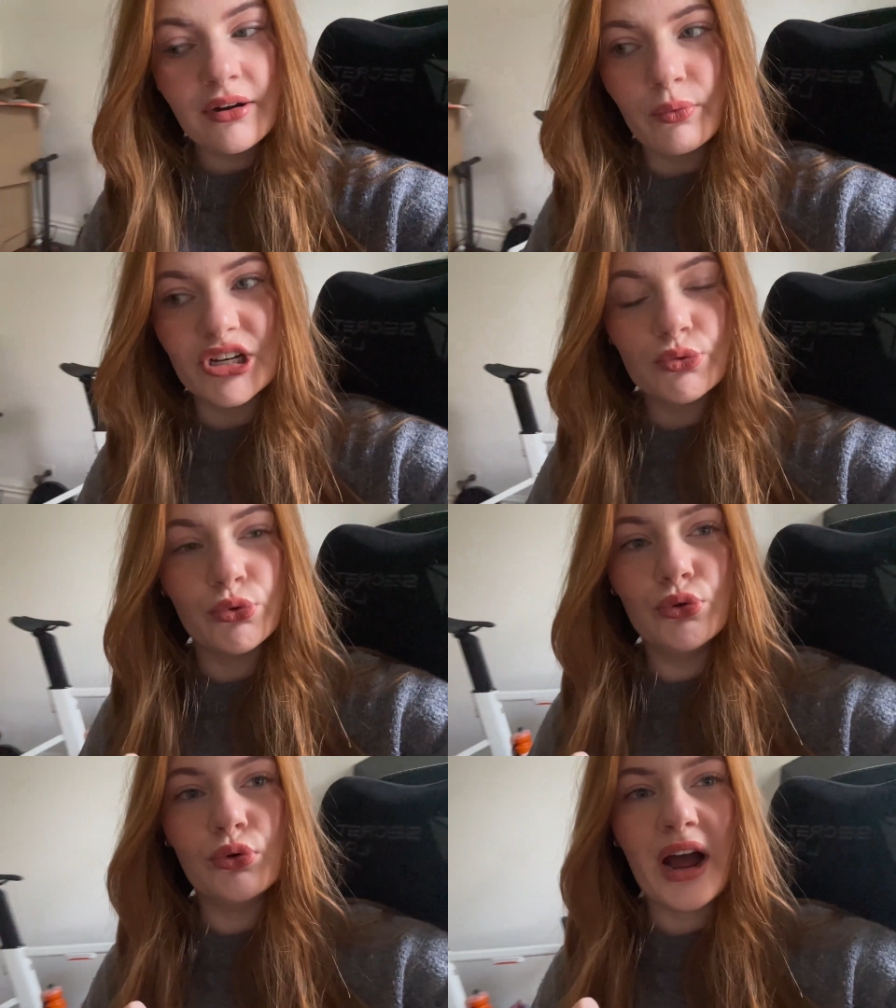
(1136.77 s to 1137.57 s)
which
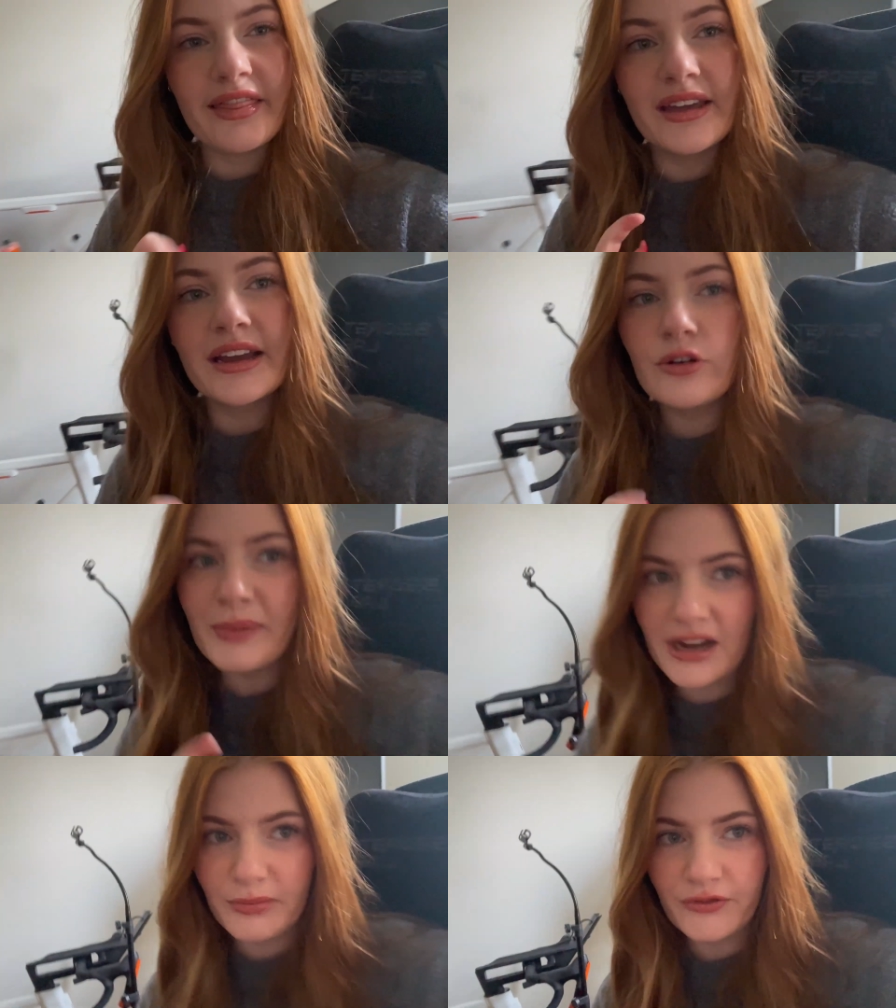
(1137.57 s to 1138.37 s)
will, I think it'll
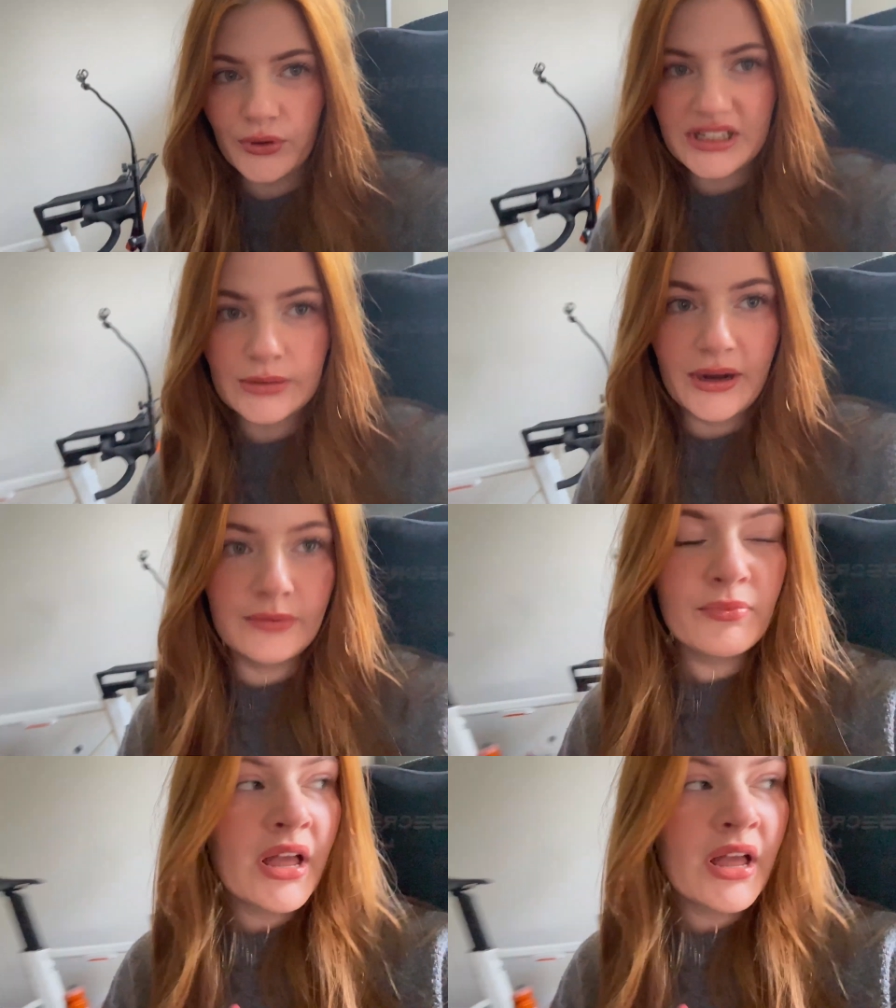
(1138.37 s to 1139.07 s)
be up before this one